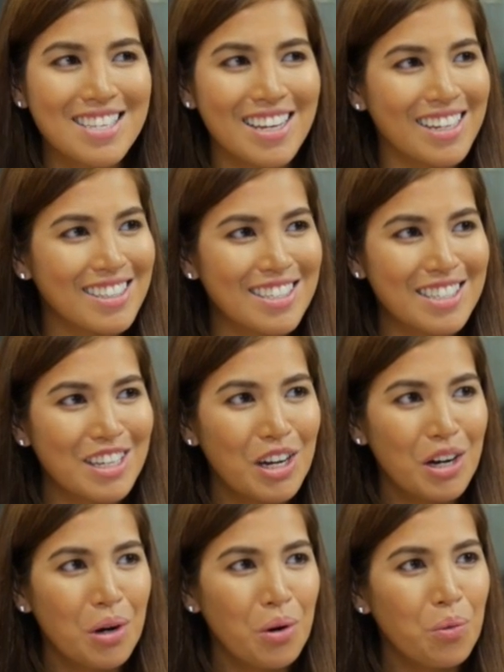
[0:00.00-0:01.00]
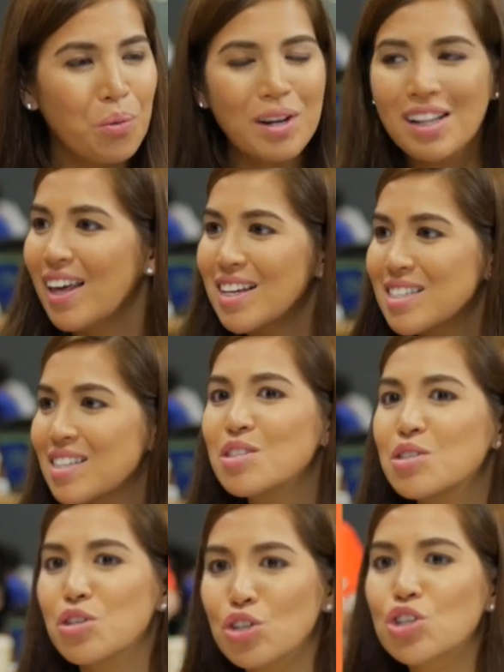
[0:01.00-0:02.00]
wow. what
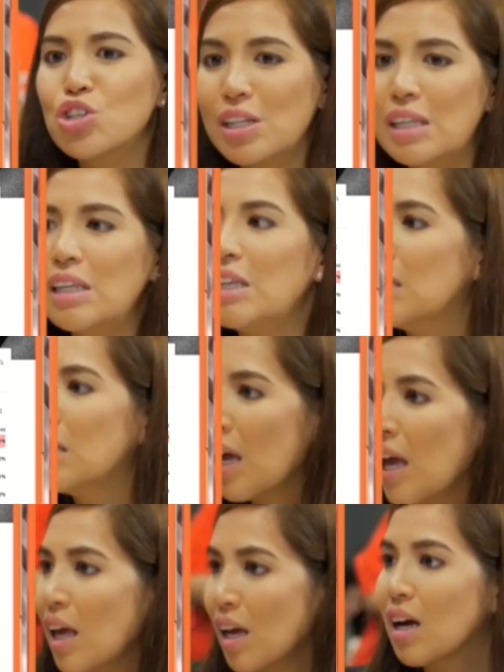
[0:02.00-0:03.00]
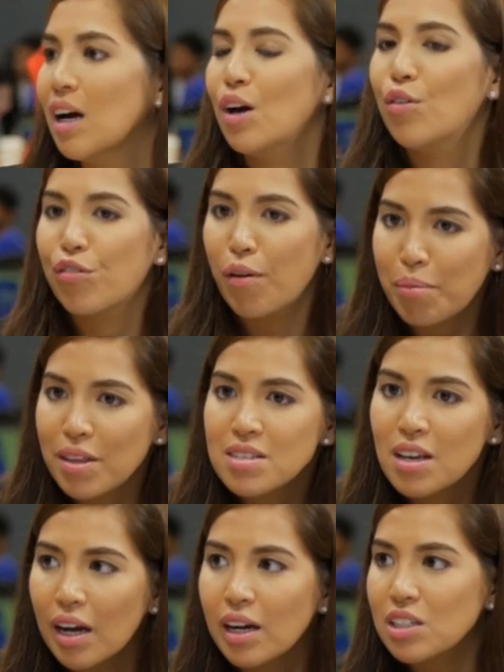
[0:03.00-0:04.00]
lessons should he take from these
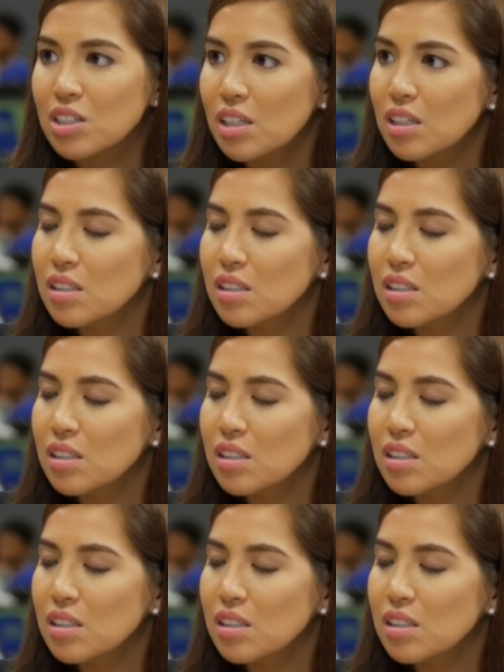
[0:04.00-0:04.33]
elections?